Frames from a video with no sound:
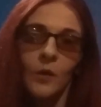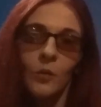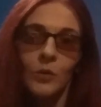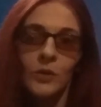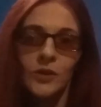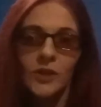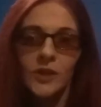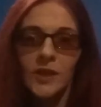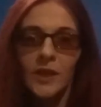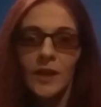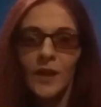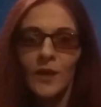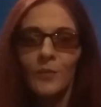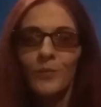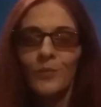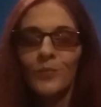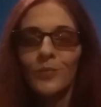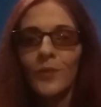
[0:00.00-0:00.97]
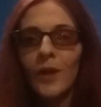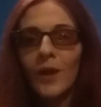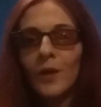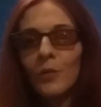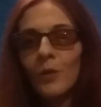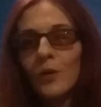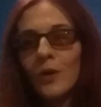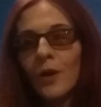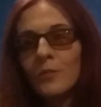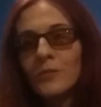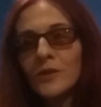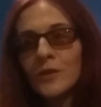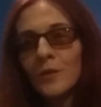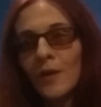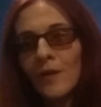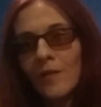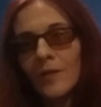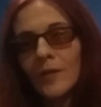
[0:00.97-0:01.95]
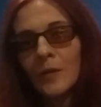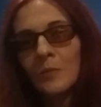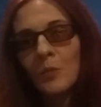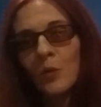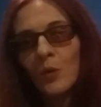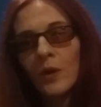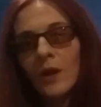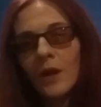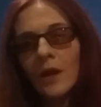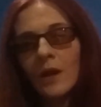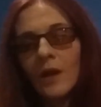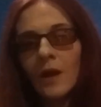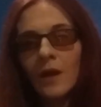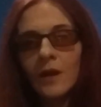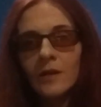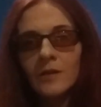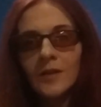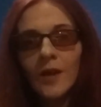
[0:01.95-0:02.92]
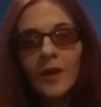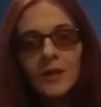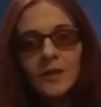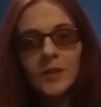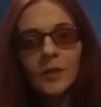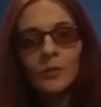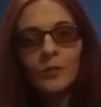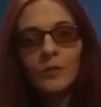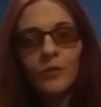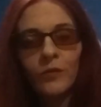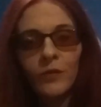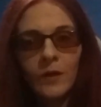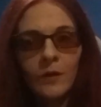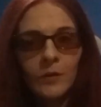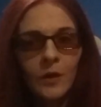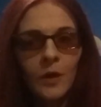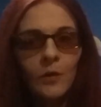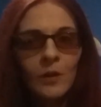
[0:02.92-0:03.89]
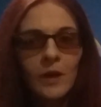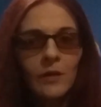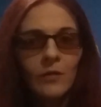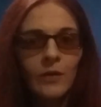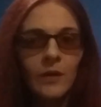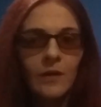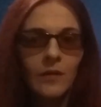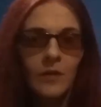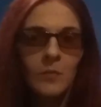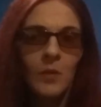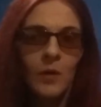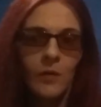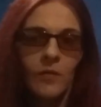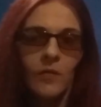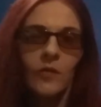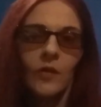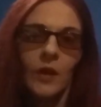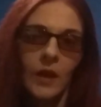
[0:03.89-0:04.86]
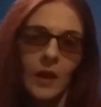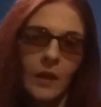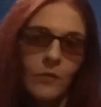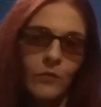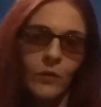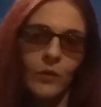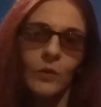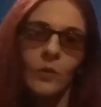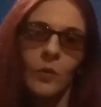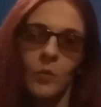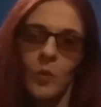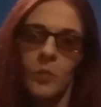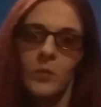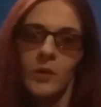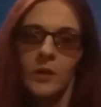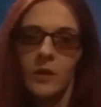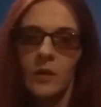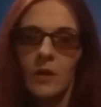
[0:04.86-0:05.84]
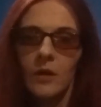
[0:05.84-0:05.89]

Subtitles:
which I woke up to yesterday morning, titled Fiona O'Leary, the most evil woman in